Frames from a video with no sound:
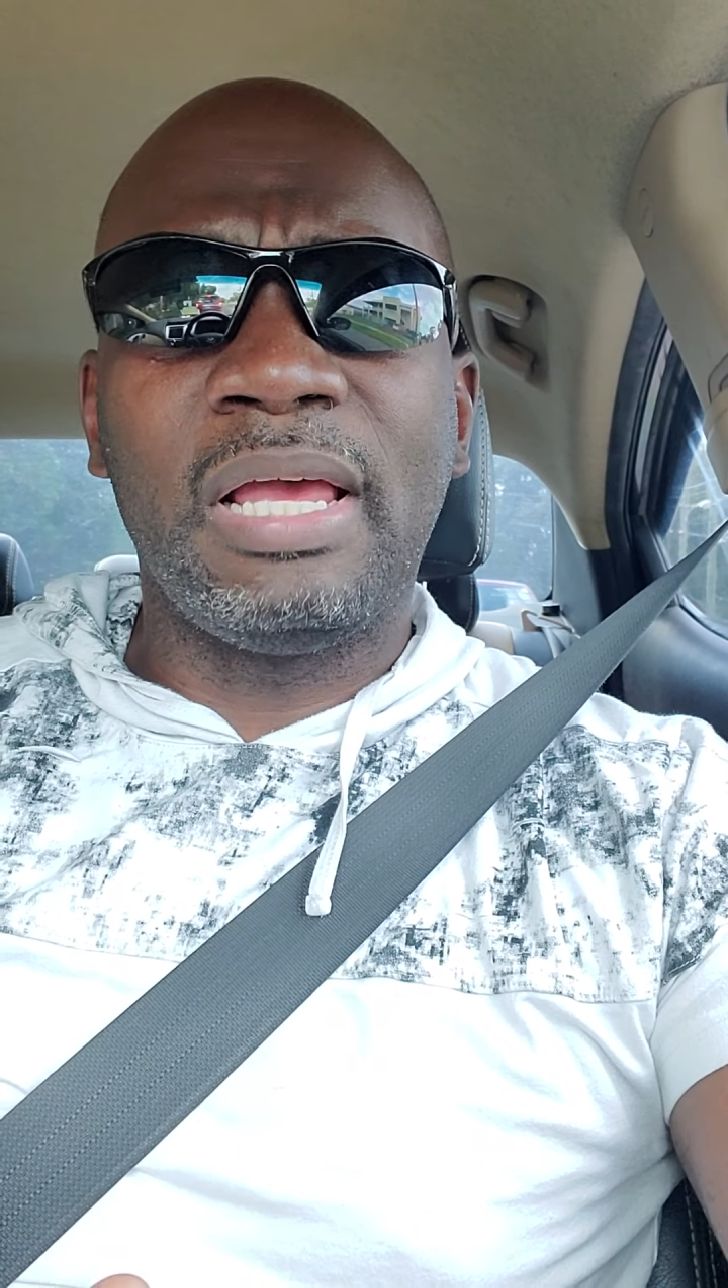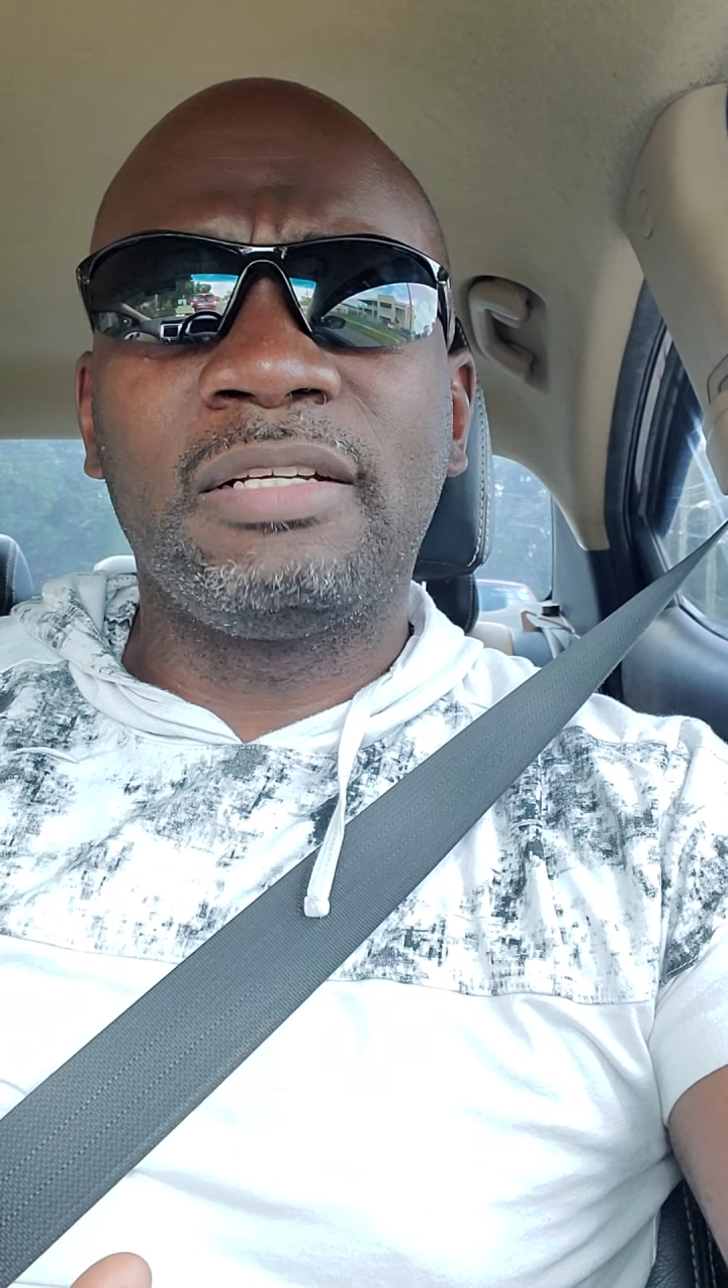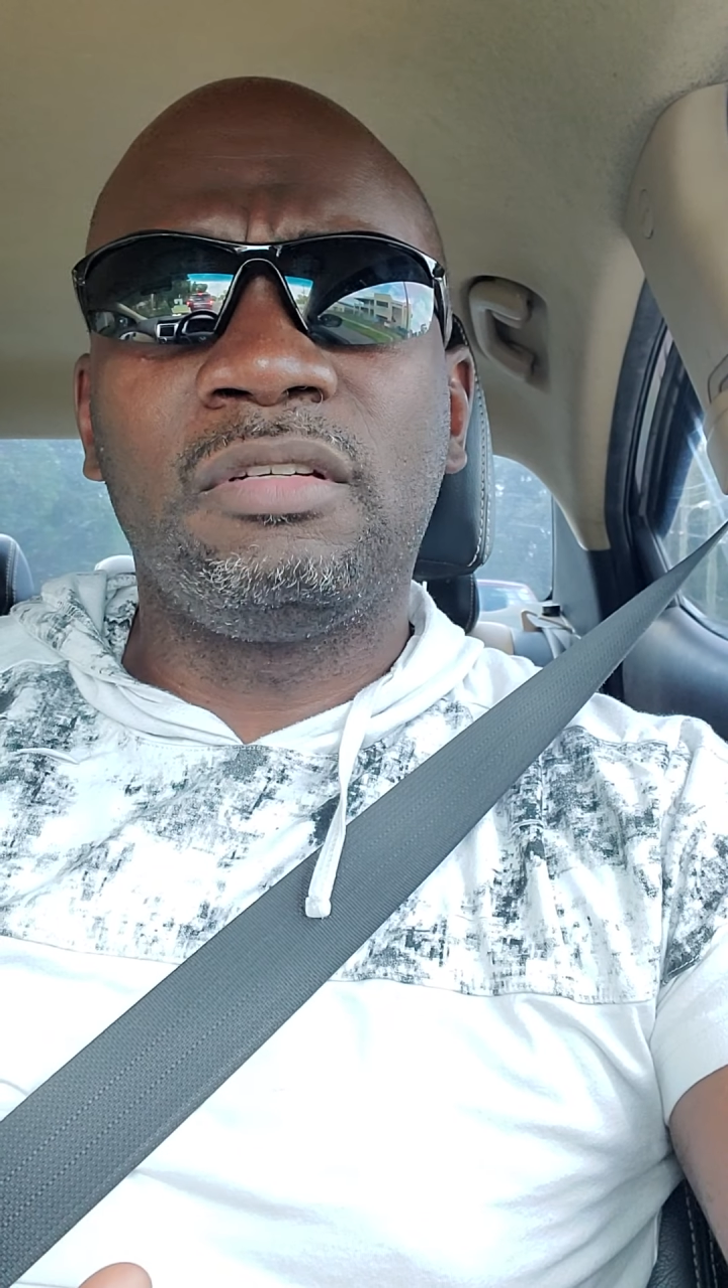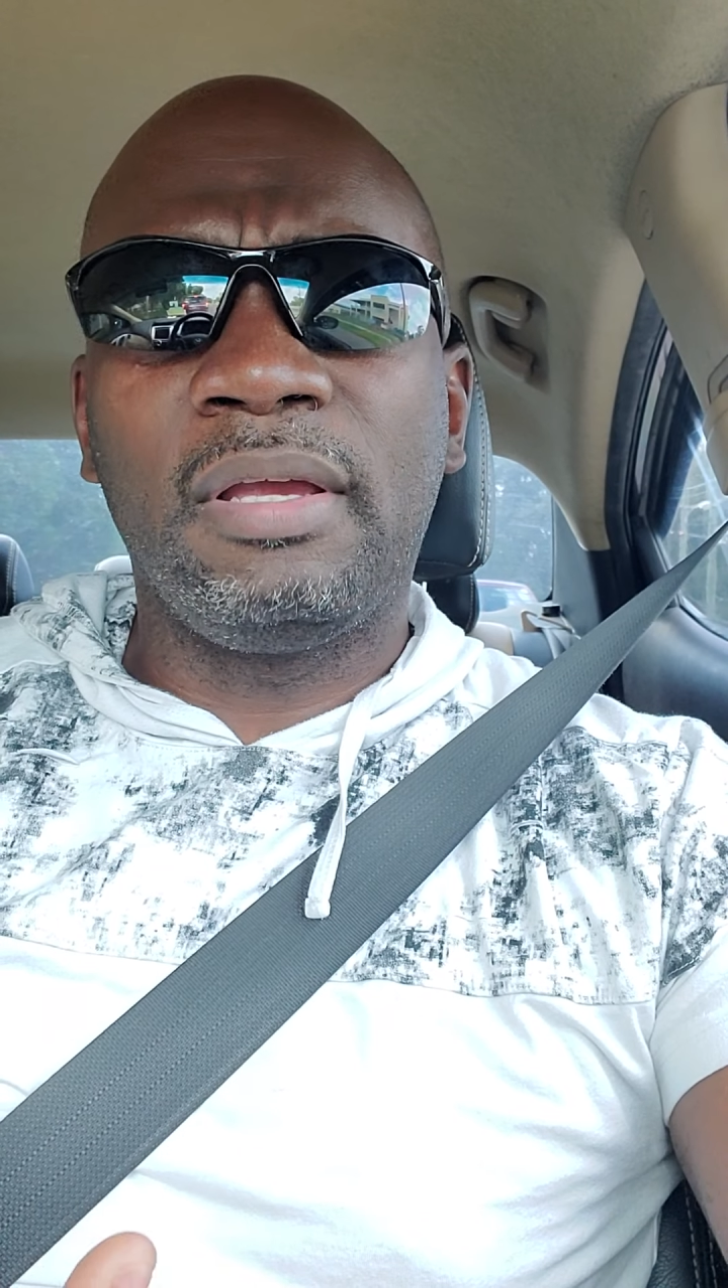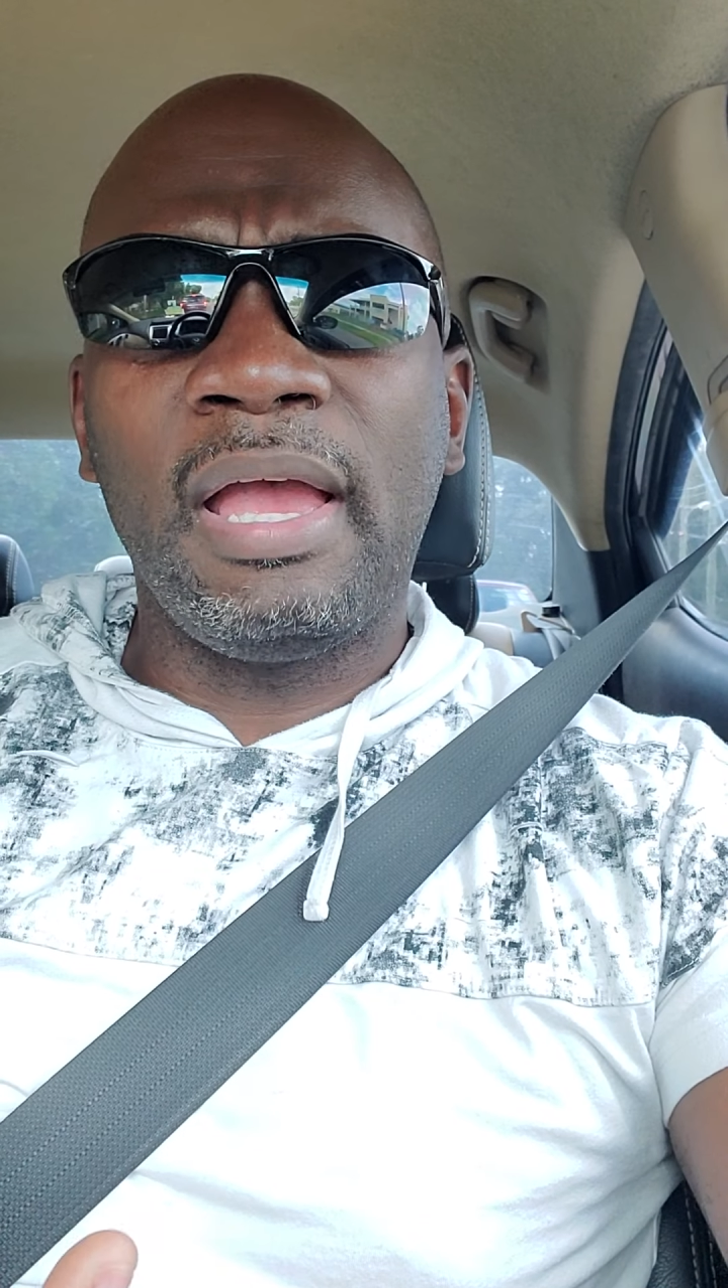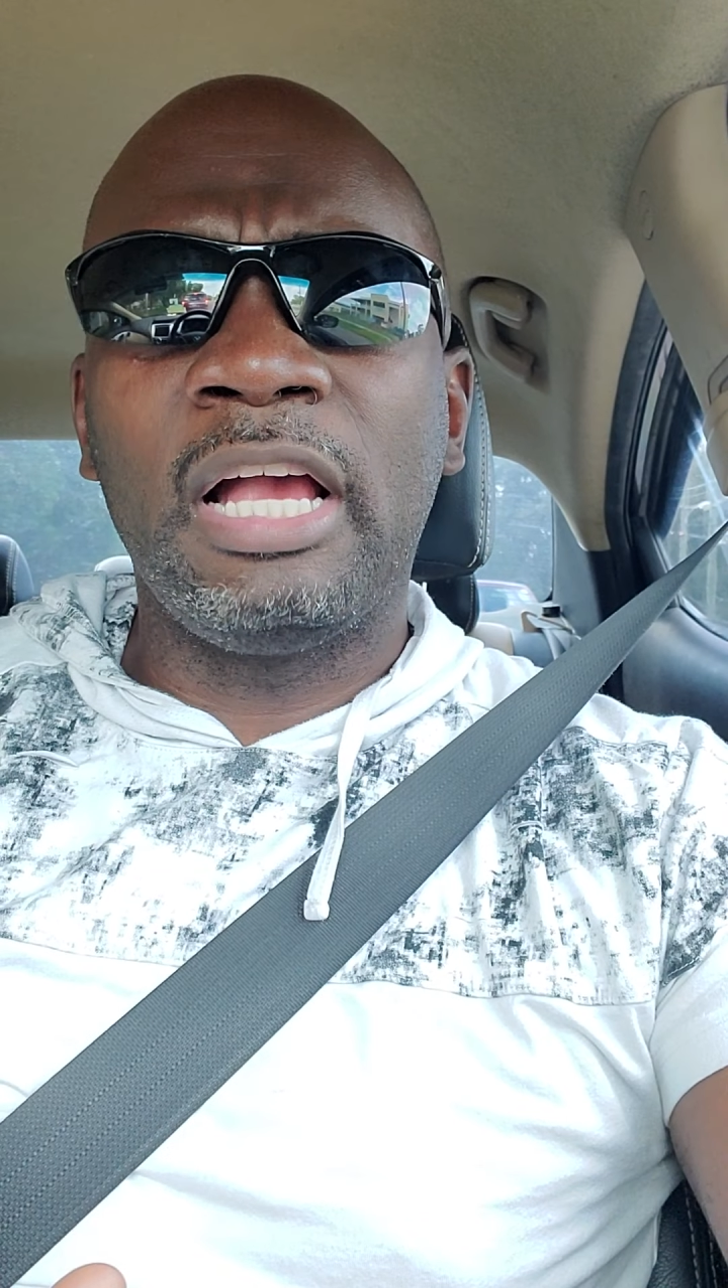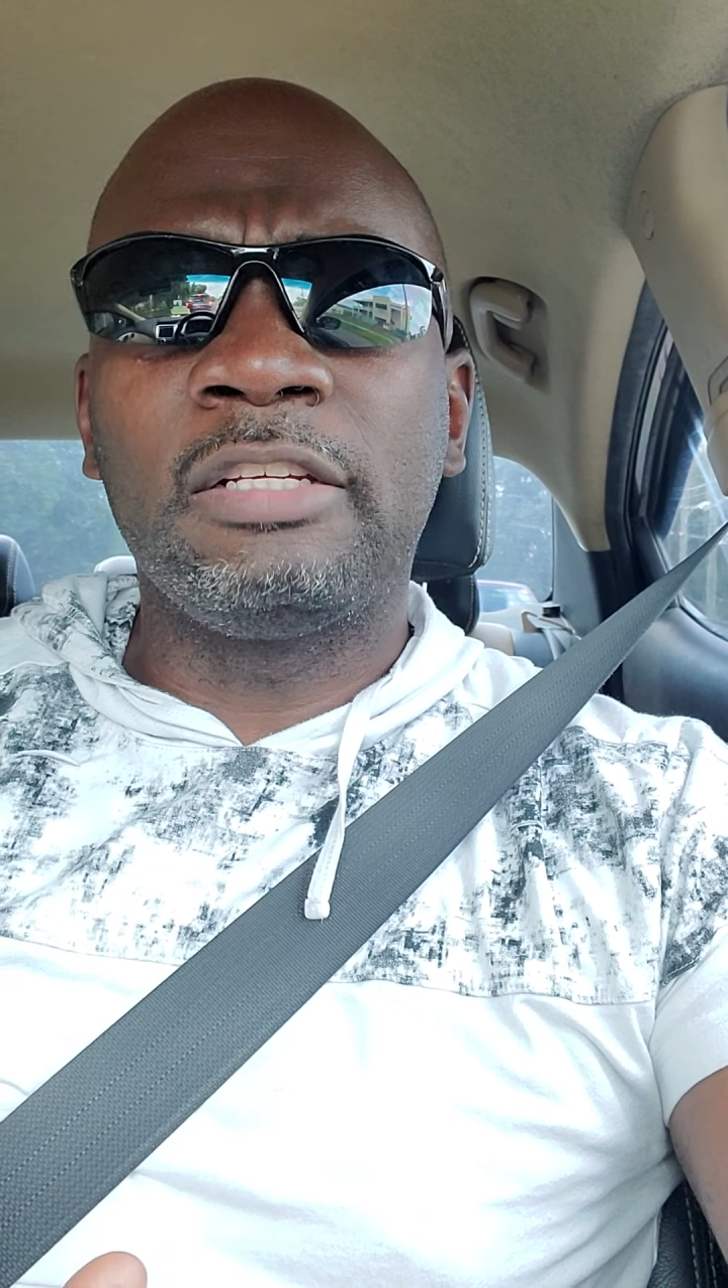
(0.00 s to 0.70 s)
actually cash